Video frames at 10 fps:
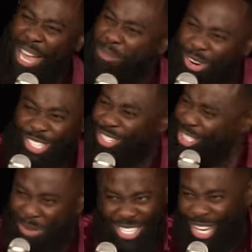time in Roger.
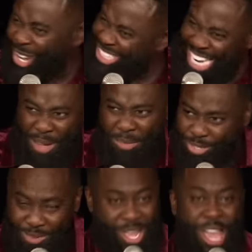Spends a lot of time in
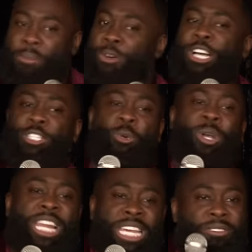his room. But Roger
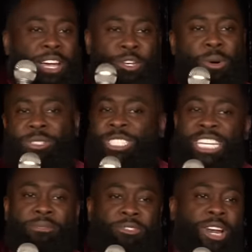would leave, and you won't
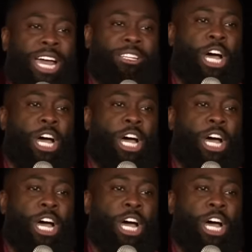see him for like